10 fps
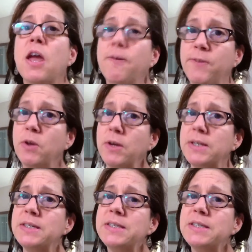if you
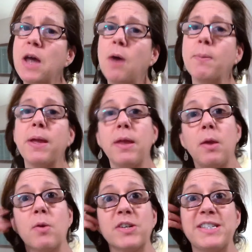could just tell me
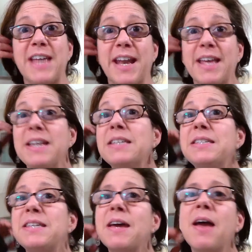your
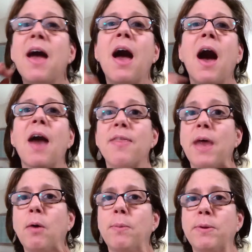settings,
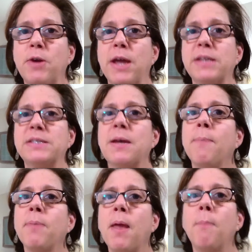that would be great.
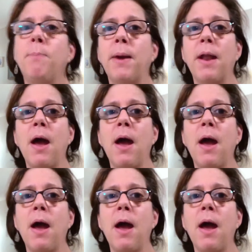But